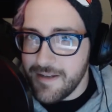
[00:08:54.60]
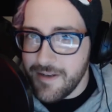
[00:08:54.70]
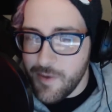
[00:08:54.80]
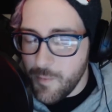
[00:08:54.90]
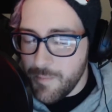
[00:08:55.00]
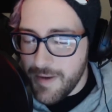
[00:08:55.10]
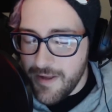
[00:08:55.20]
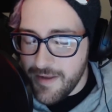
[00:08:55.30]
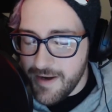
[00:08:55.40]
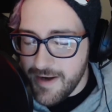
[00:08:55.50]
you know,
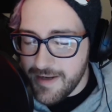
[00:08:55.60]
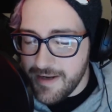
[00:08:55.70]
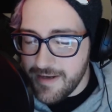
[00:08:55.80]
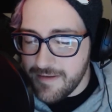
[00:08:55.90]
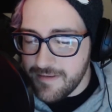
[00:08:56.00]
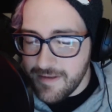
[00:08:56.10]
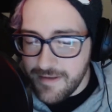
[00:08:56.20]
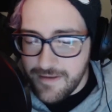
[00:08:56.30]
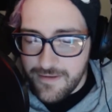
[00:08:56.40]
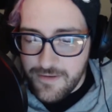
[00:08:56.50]
better than I can,
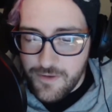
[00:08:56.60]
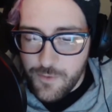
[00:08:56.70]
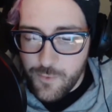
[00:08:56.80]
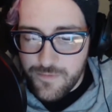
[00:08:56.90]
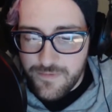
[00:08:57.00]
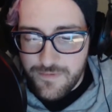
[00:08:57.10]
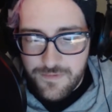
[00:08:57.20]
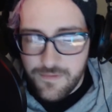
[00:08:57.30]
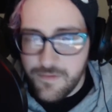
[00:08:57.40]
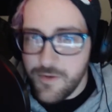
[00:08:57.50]
then you
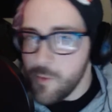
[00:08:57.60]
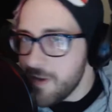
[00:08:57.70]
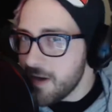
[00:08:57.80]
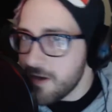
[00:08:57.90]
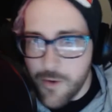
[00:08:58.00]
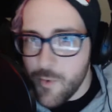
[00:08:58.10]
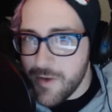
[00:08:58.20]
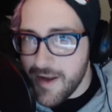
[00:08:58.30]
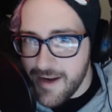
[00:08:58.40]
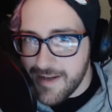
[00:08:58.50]
you make your own
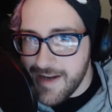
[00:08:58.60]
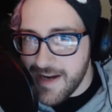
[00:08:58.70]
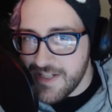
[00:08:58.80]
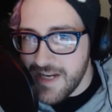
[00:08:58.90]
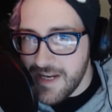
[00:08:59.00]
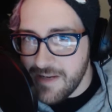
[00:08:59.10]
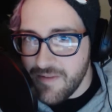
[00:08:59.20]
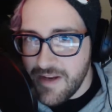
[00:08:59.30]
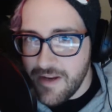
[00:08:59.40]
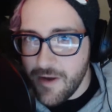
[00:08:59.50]
ga- gosh dang
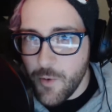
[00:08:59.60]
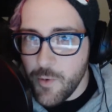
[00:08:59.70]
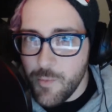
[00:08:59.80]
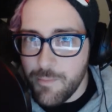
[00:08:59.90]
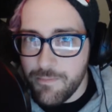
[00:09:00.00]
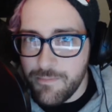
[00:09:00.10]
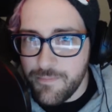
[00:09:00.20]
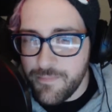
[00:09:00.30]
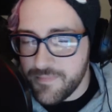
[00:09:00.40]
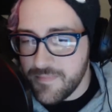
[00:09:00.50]
video and you
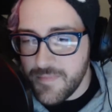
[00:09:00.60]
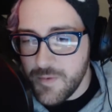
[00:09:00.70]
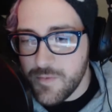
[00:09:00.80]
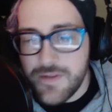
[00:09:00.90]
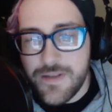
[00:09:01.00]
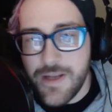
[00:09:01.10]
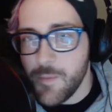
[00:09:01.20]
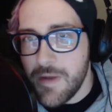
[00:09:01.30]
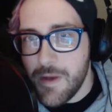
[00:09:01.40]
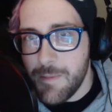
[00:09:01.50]
you tell
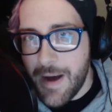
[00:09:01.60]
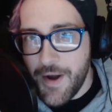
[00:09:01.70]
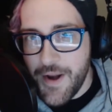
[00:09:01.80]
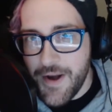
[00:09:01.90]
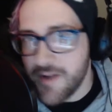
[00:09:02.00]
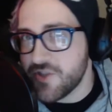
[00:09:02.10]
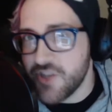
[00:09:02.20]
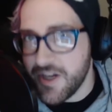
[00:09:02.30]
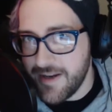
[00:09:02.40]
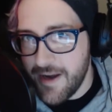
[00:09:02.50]
me about it and I'll
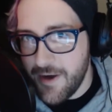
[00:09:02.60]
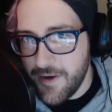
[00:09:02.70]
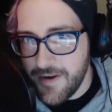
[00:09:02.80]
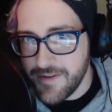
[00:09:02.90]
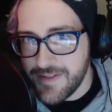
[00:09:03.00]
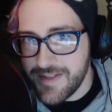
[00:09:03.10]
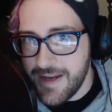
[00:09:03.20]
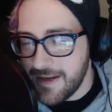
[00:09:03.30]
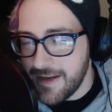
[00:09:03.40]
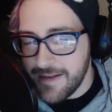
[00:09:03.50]
check it out and I'll
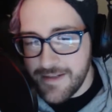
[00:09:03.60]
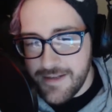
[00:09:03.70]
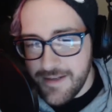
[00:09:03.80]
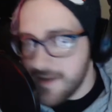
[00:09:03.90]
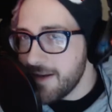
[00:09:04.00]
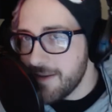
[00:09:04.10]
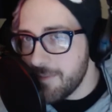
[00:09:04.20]
say you did